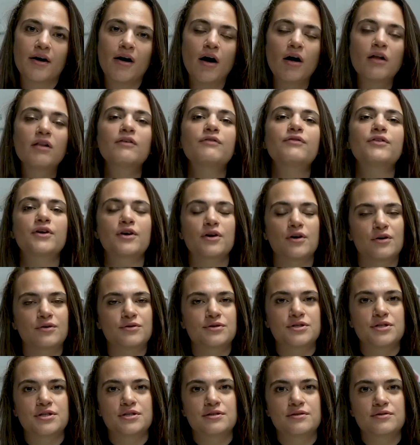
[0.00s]
all of the
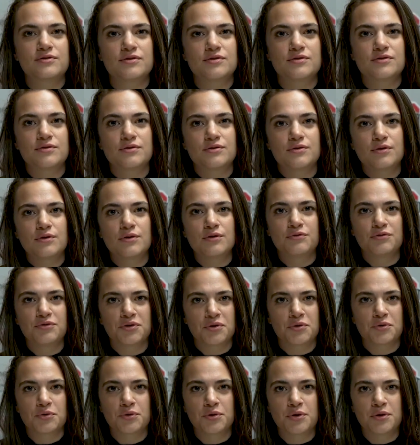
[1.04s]
coaches who have
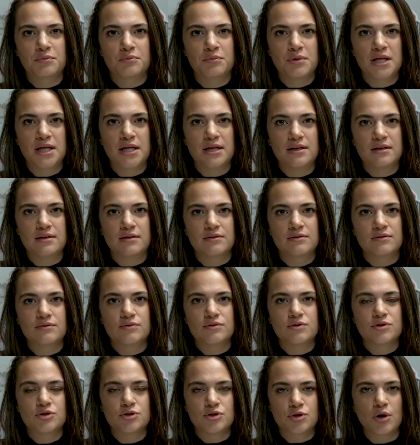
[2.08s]
recruited me
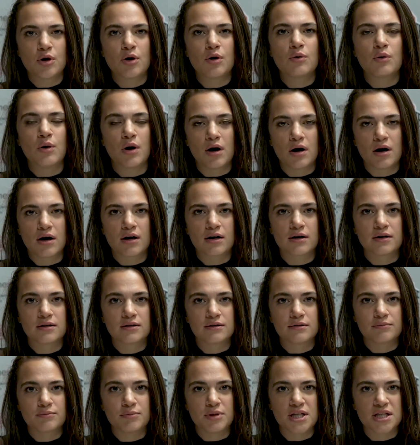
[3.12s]
so hard
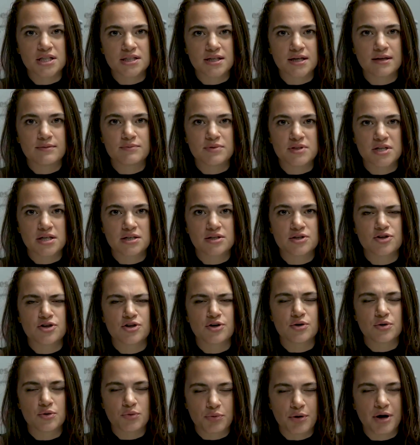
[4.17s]
because I'm such an
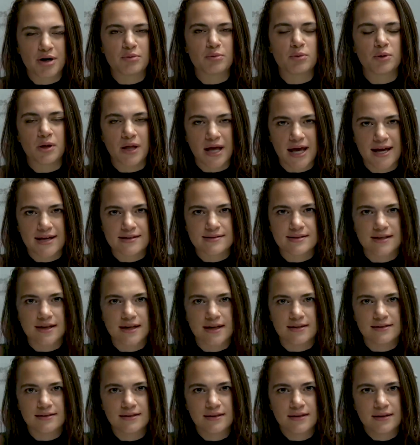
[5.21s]
incredible
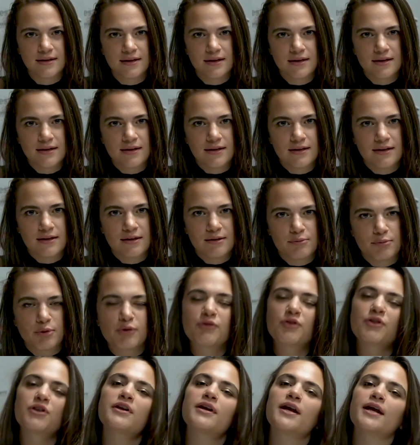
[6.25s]
asset. But
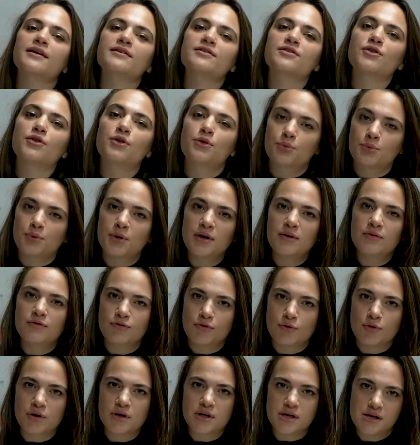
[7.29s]
for the next three to
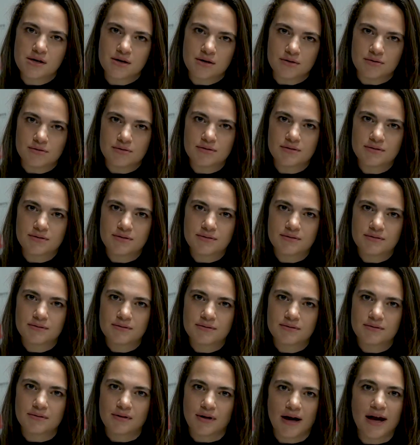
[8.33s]
four years,
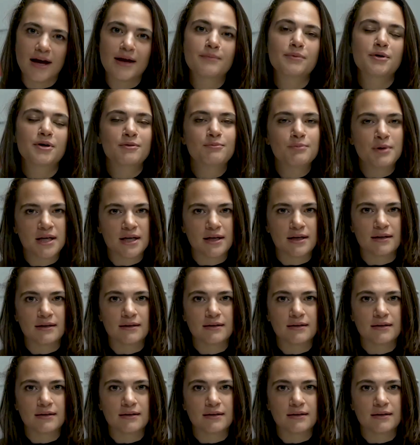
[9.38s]
I'm committing